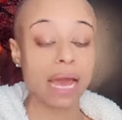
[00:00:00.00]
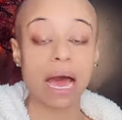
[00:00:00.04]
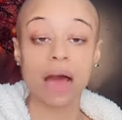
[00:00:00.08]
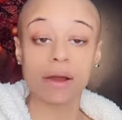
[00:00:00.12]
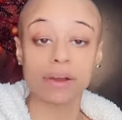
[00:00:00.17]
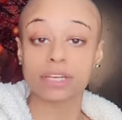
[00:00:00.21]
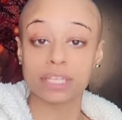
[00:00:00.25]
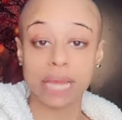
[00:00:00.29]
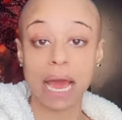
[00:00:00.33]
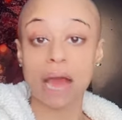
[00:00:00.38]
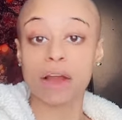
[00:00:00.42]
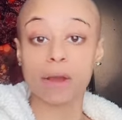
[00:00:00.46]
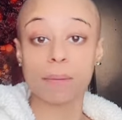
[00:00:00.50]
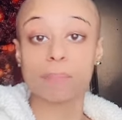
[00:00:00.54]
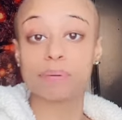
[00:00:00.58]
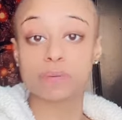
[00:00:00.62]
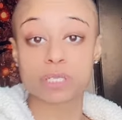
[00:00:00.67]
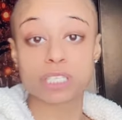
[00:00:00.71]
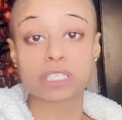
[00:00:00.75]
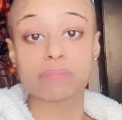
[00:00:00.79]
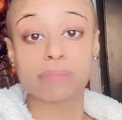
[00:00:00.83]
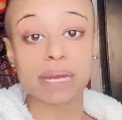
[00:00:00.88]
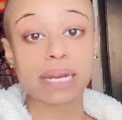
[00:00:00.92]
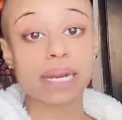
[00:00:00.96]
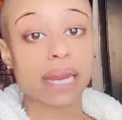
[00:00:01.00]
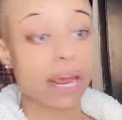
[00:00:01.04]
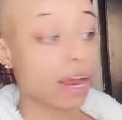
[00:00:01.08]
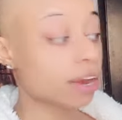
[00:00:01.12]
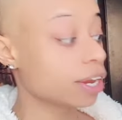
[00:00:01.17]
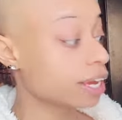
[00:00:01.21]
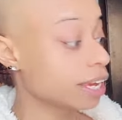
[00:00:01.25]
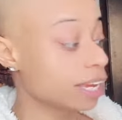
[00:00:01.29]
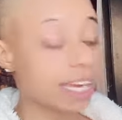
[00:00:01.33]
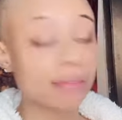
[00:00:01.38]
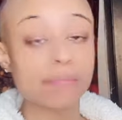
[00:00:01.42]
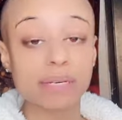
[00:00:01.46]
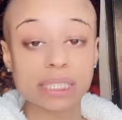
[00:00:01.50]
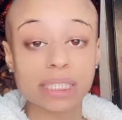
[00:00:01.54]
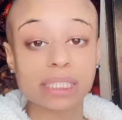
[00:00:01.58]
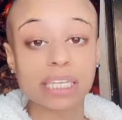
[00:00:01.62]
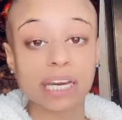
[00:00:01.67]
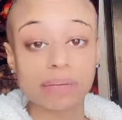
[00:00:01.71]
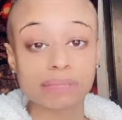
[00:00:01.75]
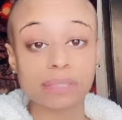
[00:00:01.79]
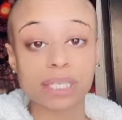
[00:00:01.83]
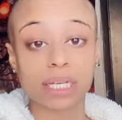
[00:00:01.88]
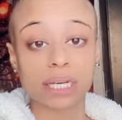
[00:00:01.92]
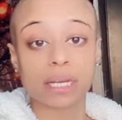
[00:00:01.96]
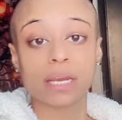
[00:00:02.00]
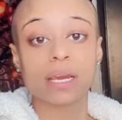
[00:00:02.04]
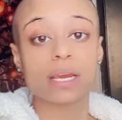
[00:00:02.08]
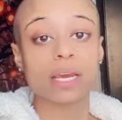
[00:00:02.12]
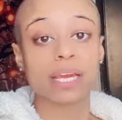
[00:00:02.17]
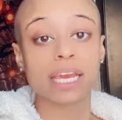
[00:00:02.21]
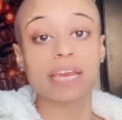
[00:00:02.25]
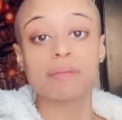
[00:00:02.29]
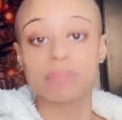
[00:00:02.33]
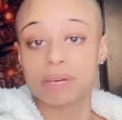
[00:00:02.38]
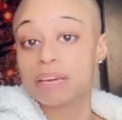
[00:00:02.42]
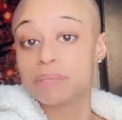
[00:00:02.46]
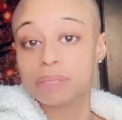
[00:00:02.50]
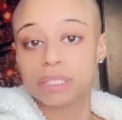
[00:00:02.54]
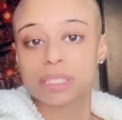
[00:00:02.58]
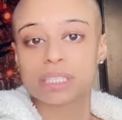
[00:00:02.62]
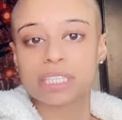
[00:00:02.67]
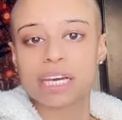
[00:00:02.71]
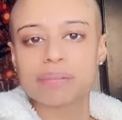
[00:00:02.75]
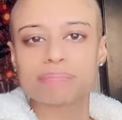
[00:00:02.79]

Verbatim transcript: y'all can y'all can put some in there. G- give me something. Give, give me